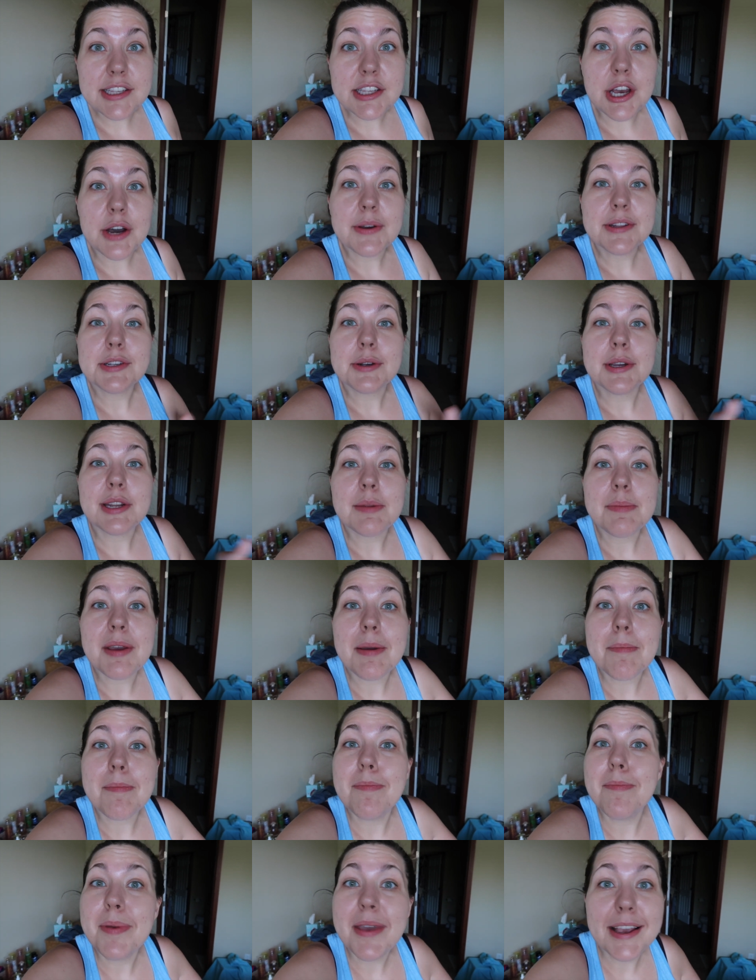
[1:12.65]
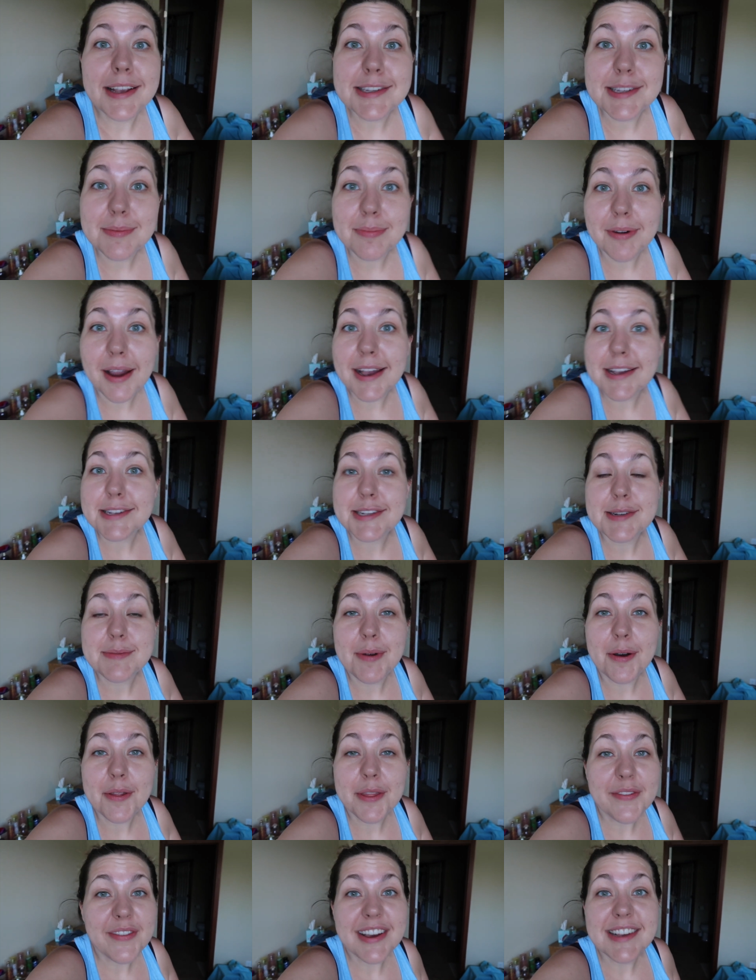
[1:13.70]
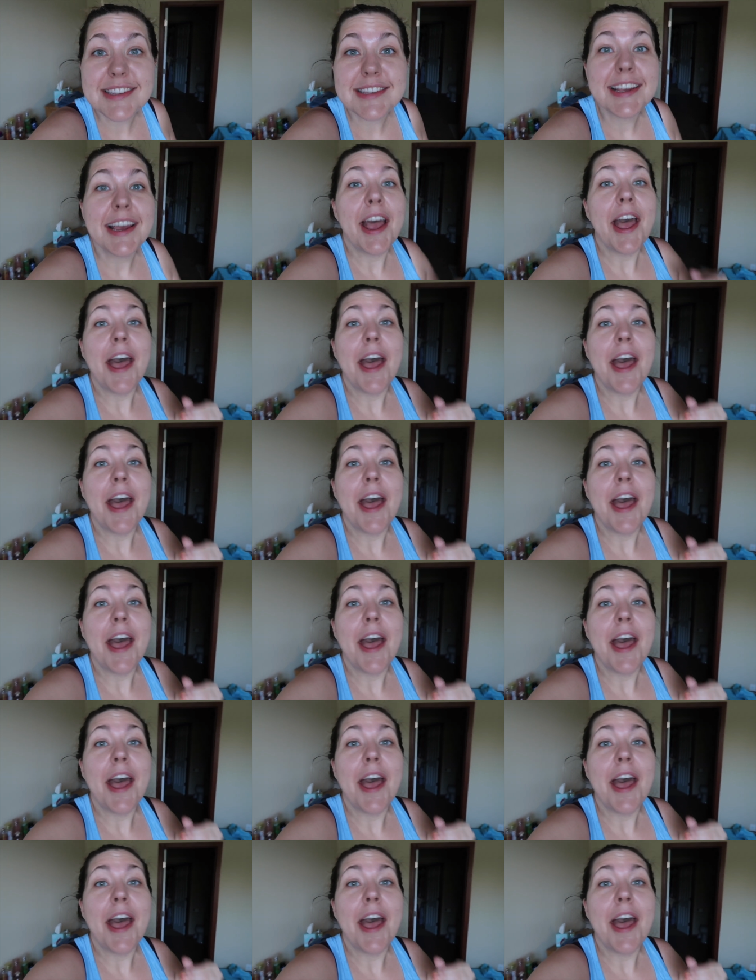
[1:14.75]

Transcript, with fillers: so it's going to be a big surprise to both of us.